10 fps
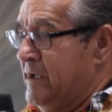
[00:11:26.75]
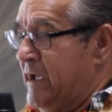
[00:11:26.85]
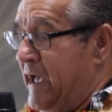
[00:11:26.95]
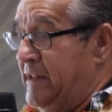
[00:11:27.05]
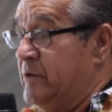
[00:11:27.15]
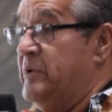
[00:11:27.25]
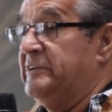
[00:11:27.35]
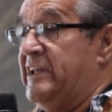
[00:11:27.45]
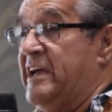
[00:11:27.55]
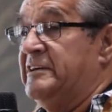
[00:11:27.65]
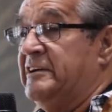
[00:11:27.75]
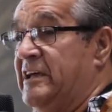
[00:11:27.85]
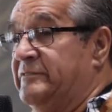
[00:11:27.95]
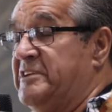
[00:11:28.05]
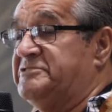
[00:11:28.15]
And they went down and they
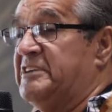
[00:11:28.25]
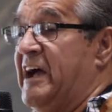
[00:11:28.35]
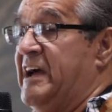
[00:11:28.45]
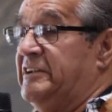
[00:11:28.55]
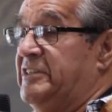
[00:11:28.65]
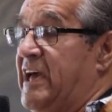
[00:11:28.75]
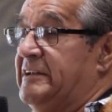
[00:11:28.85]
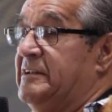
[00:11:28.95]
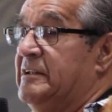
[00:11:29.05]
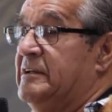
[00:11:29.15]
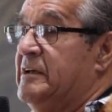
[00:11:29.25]
investigated that,